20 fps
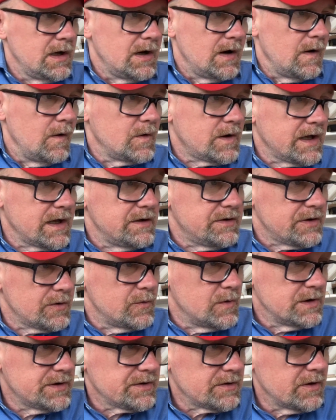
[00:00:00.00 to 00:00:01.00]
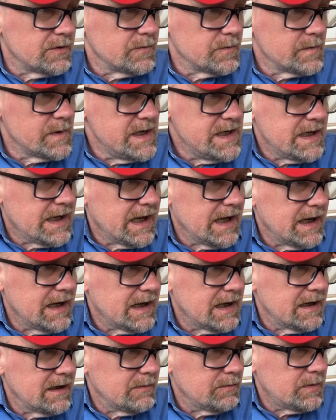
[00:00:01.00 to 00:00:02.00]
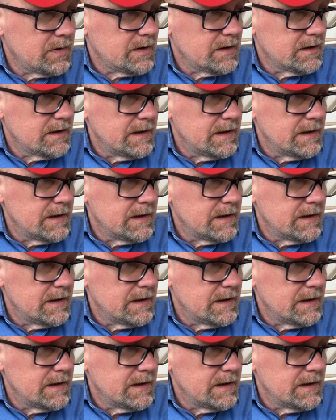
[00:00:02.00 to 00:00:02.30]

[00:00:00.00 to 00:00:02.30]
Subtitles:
Okay, so what's our recap?